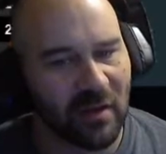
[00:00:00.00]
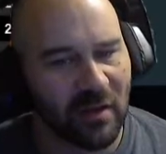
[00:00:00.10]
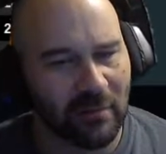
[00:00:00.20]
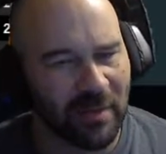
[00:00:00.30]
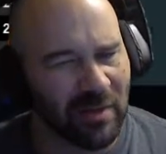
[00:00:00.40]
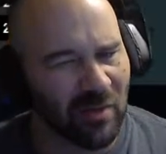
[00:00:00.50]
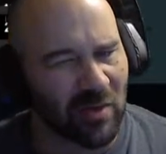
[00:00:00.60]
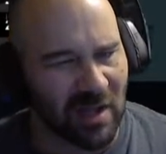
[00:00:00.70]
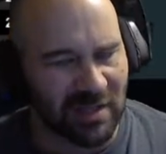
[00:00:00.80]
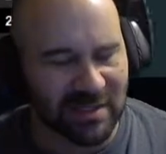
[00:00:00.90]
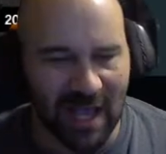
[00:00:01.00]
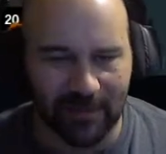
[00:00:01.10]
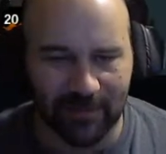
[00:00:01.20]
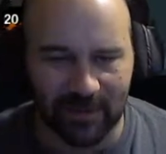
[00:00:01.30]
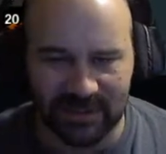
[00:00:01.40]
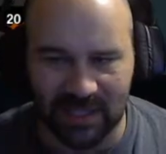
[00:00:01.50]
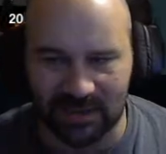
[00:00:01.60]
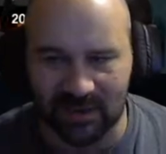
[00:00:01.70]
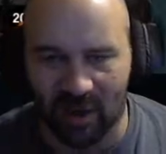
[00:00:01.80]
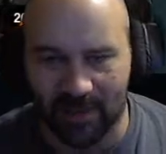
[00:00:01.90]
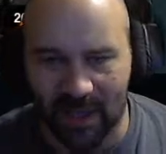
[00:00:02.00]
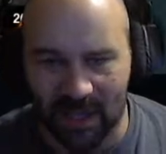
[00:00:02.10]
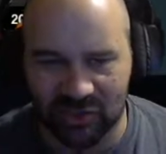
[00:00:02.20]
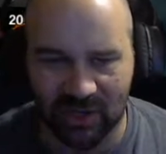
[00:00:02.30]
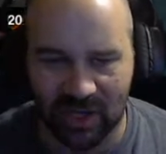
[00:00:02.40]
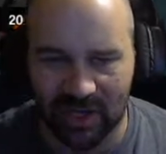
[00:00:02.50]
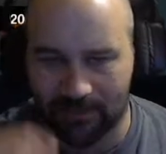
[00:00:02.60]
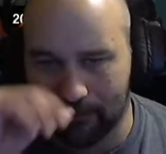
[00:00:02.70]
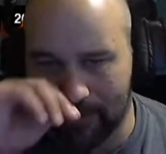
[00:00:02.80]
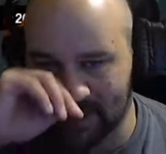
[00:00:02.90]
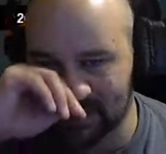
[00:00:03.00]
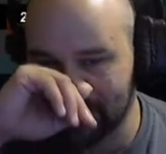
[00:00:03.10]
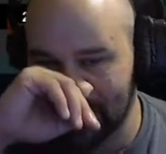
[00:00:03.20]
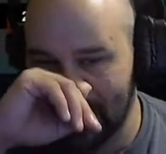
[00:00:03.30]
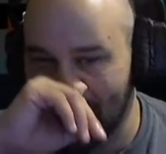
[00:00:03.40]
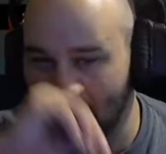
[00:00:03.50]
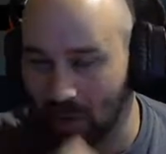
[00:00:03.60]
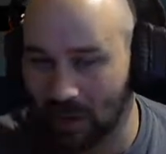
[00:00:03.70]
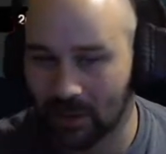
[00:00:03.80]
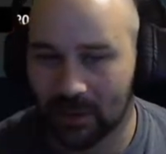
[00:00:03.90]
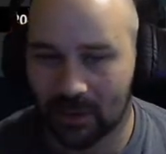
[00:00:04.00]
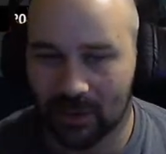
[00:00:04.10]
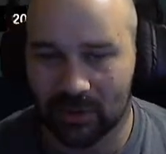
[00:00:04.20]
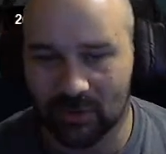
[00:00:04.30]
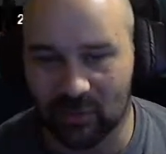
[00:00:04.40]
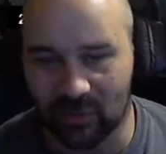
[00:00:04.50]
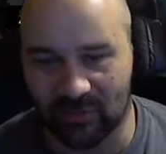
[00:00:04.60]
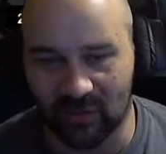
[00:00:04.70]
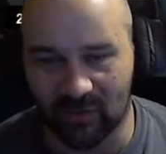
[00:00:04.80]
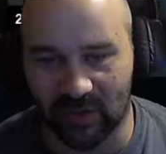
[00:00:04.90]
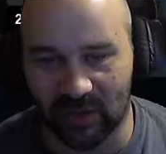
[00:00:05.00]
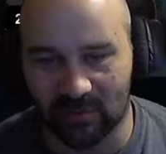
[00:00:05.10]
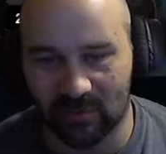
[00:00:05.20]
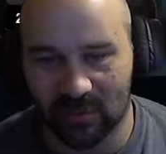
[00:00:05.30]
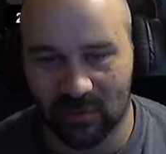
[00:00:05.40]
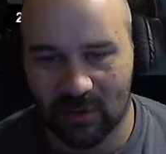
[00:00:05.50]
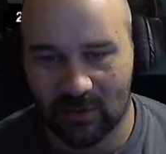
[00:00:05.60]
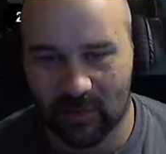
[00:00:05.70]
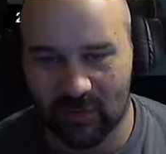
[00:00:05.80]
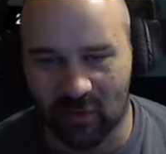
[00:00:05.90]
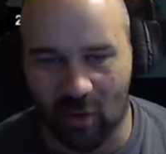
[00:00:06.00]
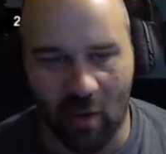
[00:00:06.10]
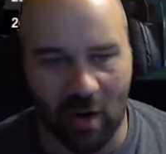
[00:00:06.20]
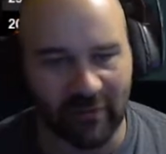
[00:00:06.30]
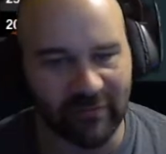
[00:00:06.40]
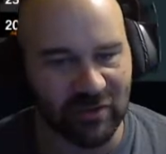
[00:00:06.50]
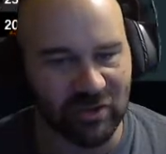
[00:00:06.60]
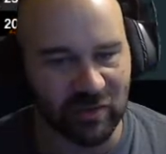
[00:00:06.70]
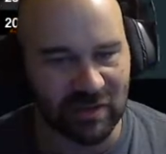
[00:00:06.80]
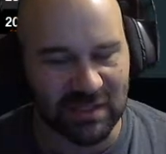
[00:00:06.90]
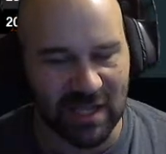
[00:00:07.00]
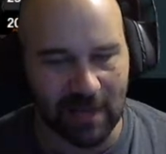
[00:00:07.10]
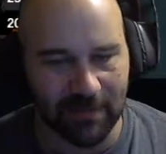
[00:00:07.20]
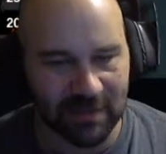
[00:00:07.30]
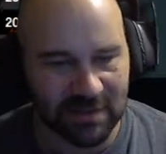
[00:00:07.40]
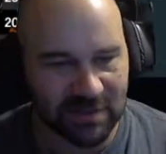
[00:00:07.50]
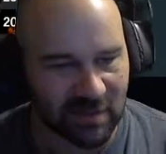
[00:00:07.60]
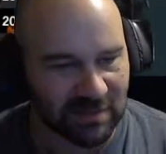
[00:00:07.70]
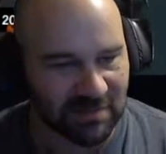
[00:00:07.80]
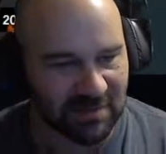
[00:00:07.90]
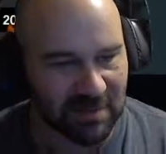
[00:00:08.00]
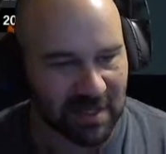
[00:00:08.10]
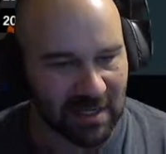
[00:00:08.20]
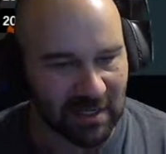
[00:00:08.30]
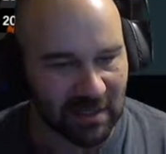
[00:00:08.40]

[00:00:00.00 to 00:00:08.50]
Bit low contact, but he's got the RBI trait. Massive power. Good fielding. Bit of a low arm for shortstop. Still got some speed.